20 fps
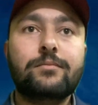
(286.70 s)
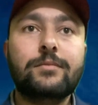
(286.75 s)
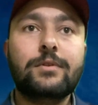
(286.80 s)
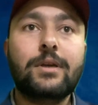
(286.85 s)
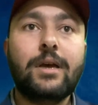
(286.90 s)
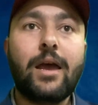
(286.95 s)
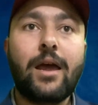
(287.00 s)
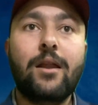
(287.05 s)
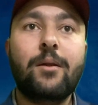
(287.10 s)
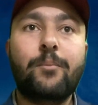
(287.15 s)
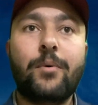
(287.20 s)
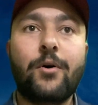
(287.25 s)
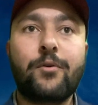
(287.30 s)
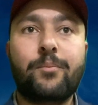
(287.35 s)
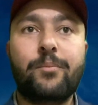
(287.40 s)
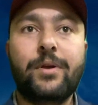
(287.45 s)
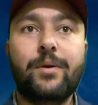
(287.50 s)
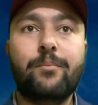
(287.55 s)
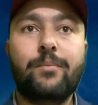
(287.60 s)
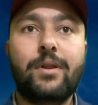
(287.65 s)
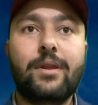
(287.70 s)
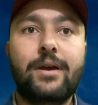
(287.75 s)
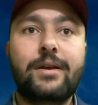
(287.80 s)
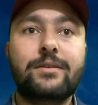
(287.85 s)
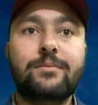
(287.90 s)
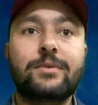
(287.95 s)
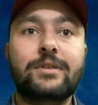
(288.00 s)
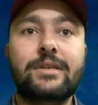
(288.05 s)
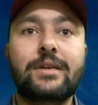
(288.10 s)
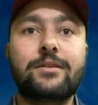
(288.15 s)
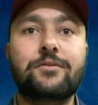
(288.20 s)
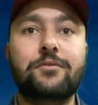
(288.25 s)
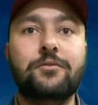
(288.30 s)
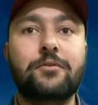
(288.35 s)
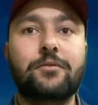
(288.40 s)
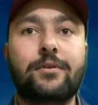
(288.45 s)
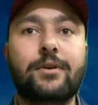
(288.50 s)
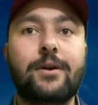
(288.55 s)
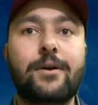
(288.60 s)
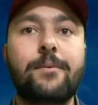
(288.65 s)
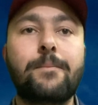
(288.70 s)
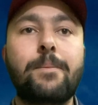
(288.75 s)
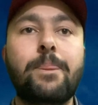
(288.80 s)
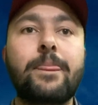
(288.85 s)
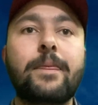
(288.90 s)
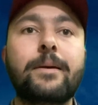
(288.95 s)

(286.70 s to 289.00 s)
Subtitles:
help out people as much as you can.